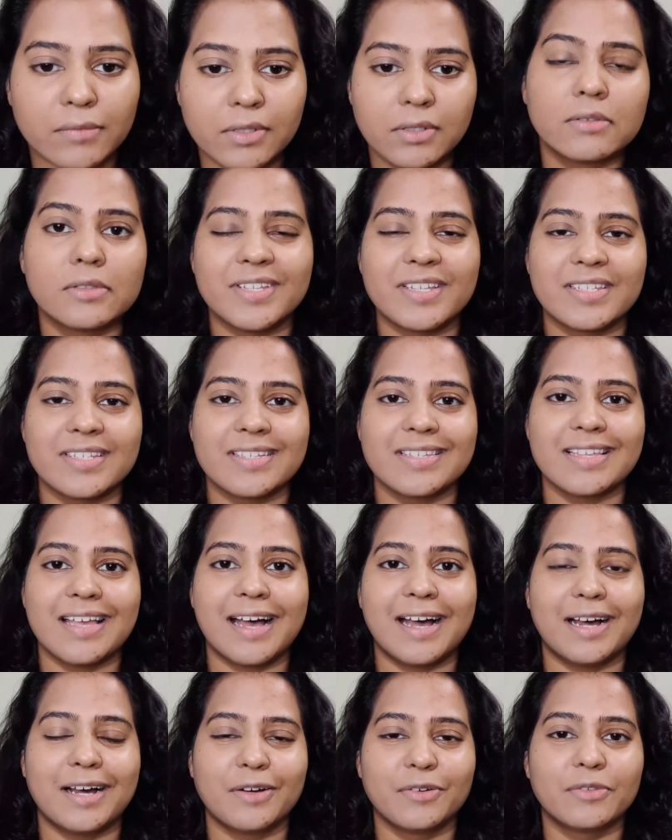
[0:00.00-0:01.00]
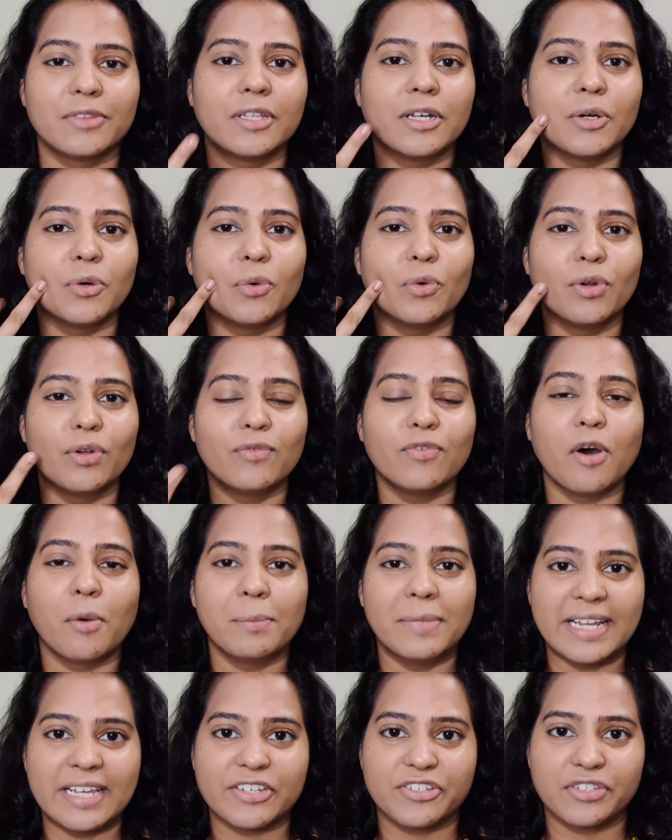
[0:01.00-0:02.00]
This is how the old
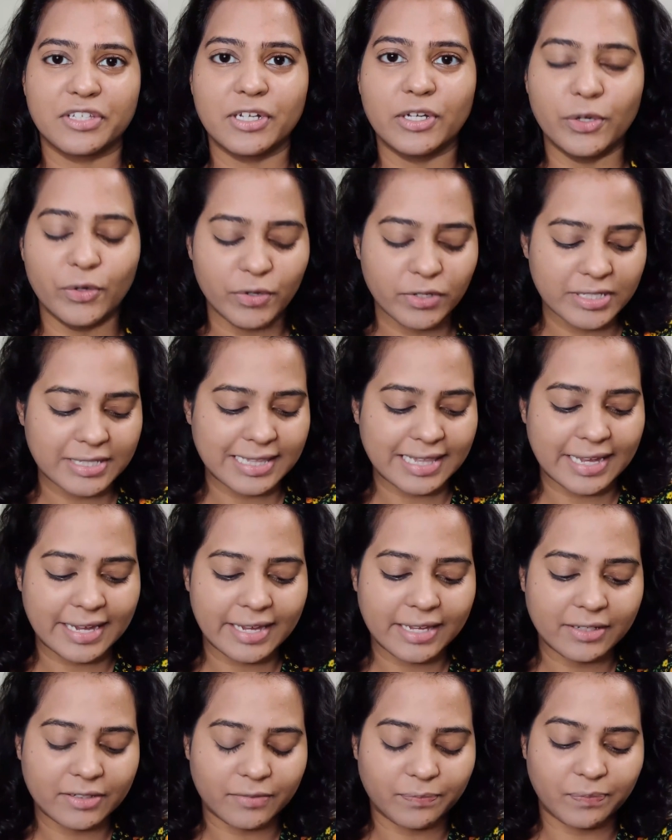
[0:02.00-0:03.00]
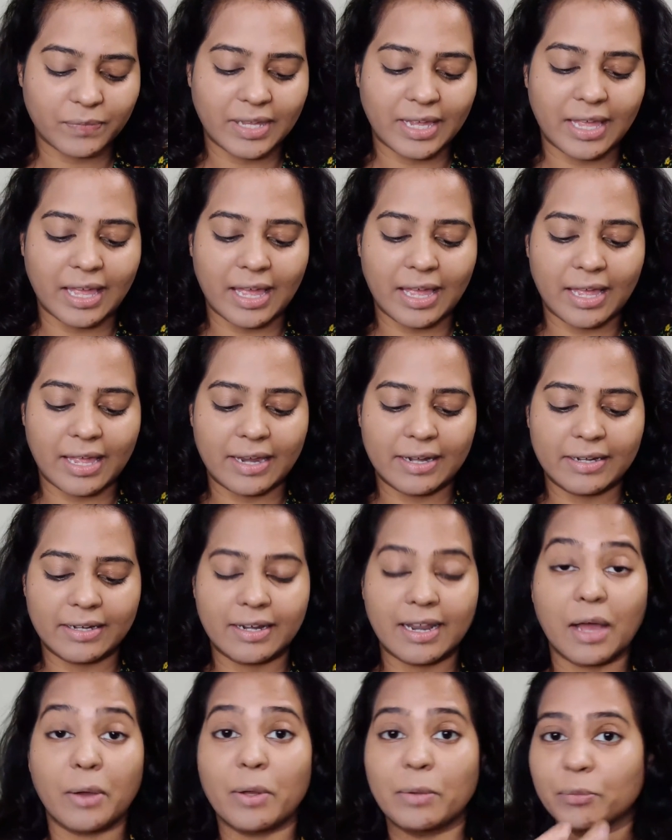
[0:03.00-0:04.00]
formulation looks like,
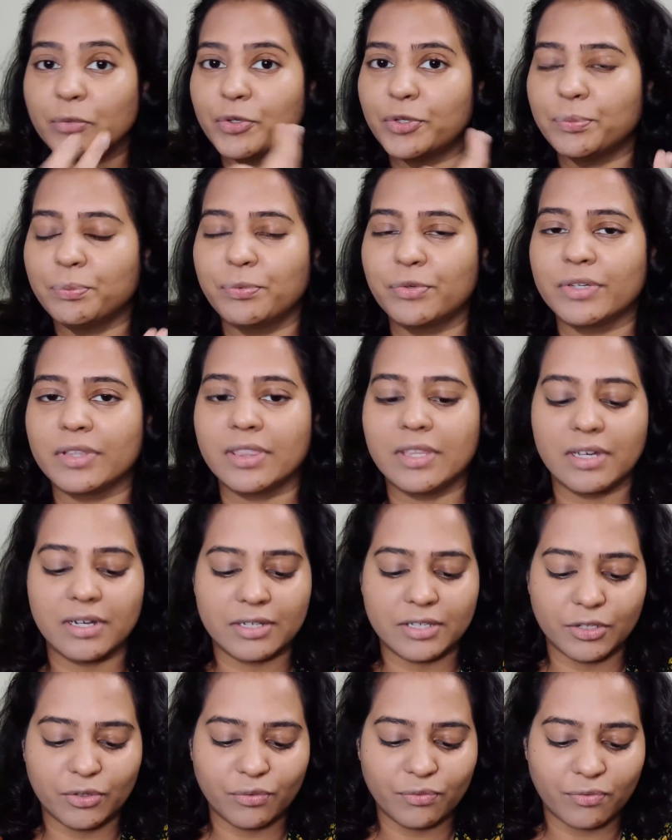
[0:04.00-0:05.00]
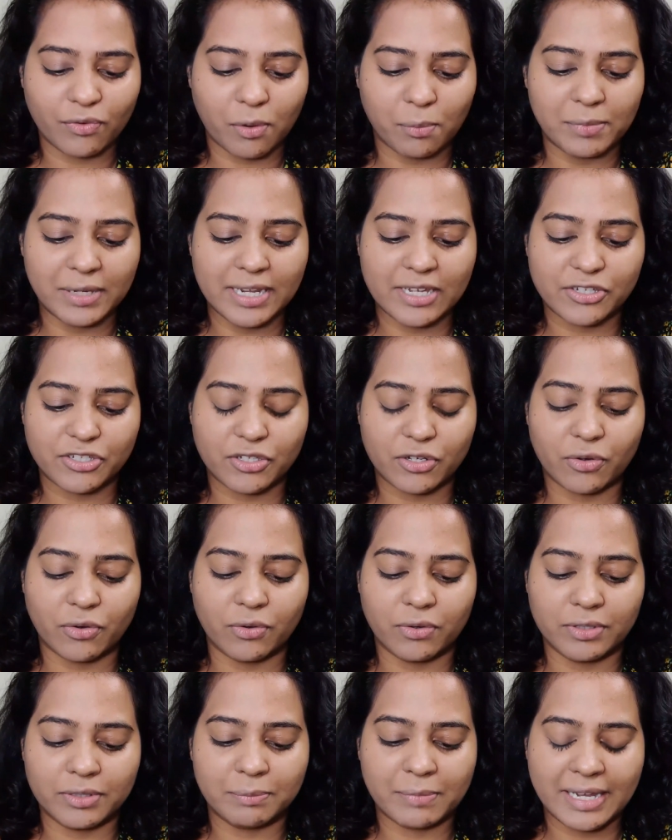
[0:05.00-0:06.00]
and now I'm going to put the new formulation
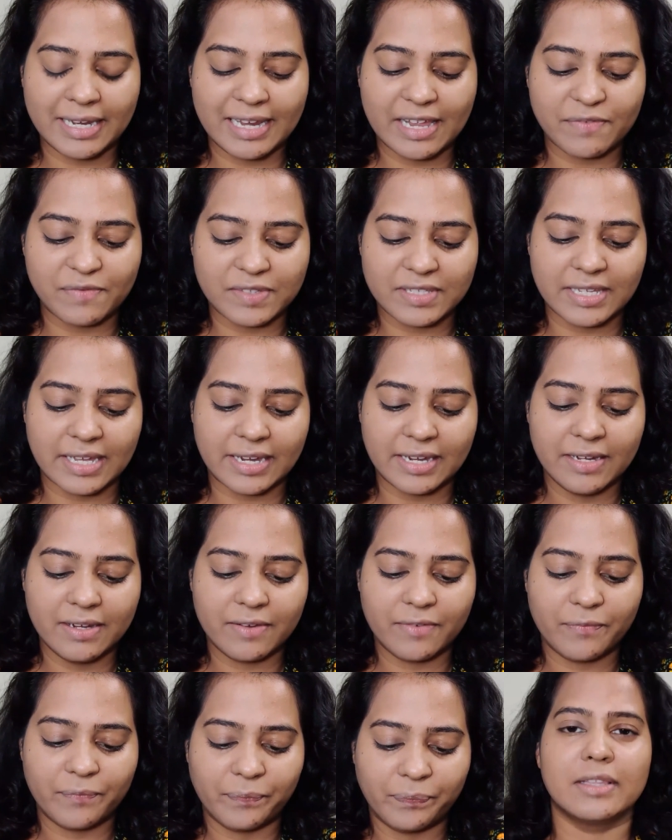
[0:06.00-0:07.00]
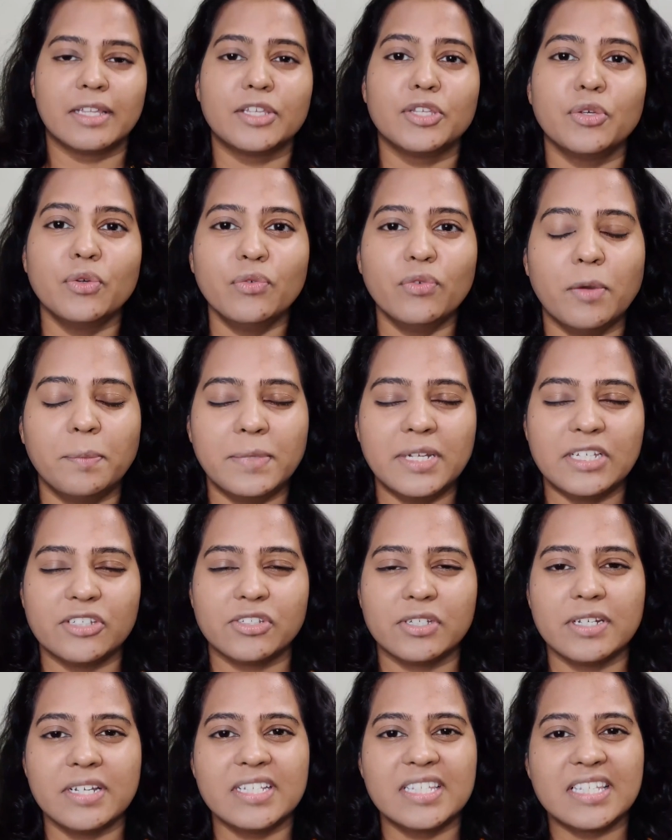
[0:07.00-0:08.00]
on my left side. The new
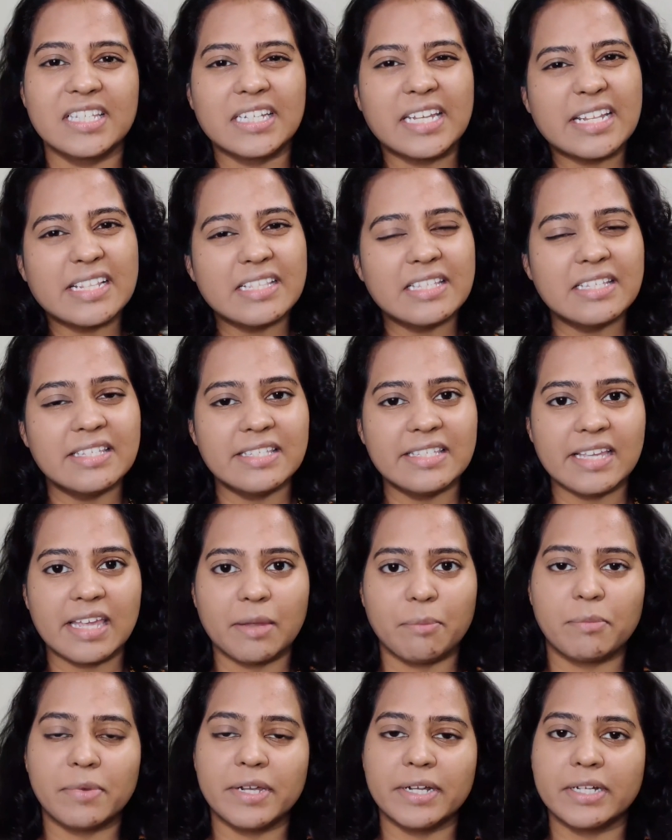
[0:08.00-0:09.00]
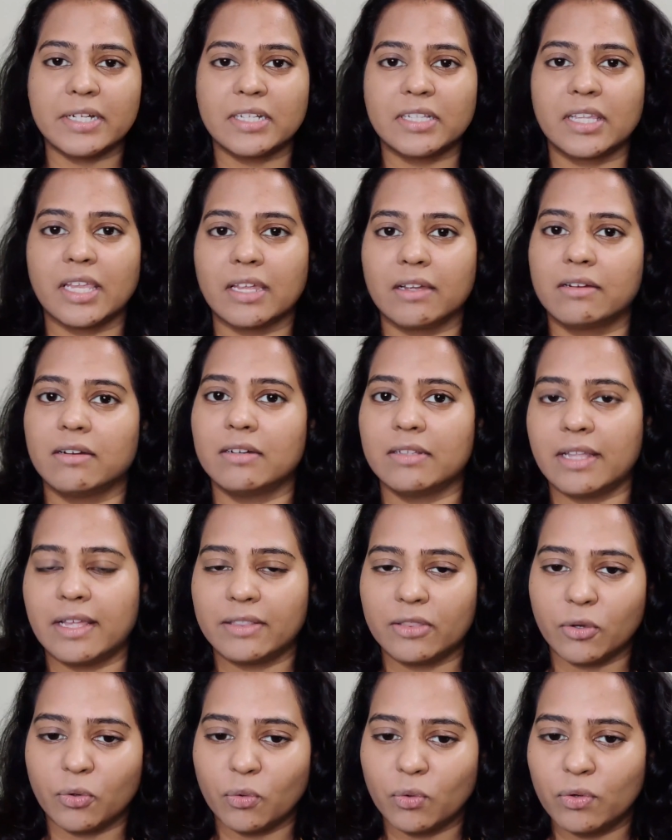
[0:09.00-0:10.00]
formulation is teensy bit thicker
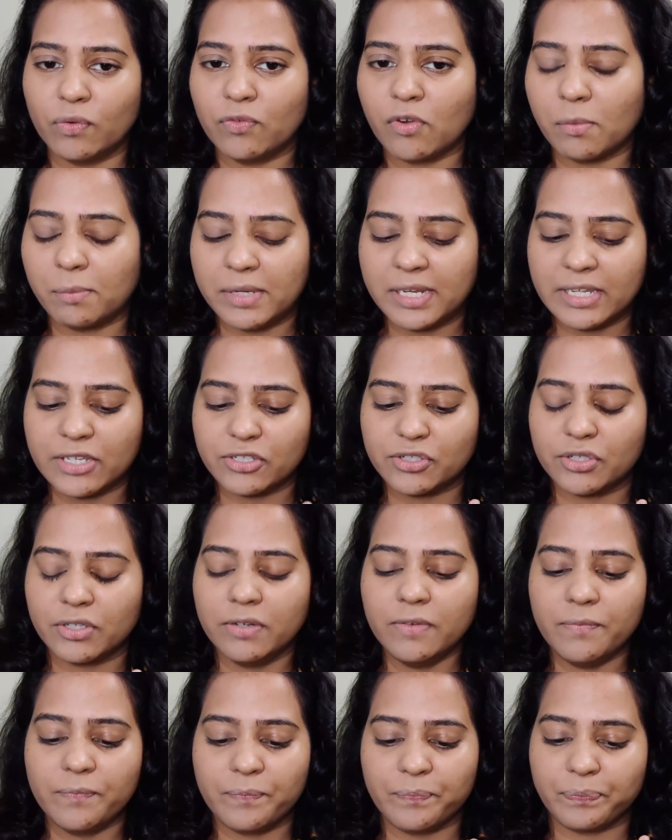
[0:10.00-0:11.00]
than the old formulation.